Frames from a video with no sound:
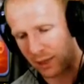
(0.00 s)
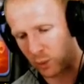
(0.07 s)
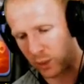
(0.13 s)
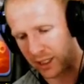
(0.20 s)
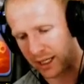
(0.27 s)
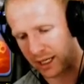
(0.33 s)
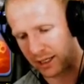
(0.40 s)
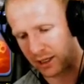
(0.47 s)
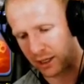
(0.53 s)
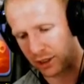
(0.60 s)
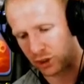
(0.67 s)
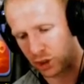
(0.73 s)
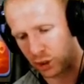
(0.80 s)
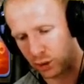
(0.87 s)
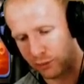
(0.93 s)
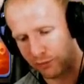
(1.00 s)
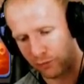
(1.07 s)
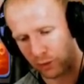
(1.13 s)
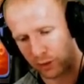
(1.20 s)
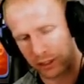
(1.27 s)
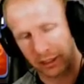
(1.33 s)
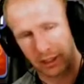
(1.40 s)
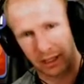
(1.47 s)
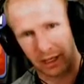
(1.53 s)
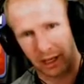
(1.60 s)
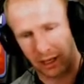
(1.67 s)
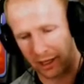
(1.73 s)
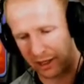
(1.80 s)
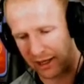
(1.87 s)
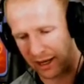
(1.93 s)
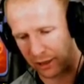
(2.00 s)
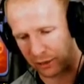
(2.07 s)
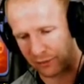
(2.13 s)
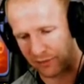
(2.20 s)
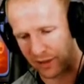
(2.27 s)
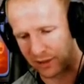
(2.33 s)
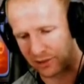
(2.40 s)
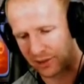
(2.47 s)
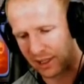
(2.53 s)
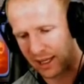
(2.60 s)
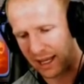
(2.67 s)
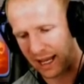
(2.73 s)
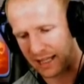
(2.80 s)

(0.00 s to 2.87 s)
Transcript: We need 2 for an air defense,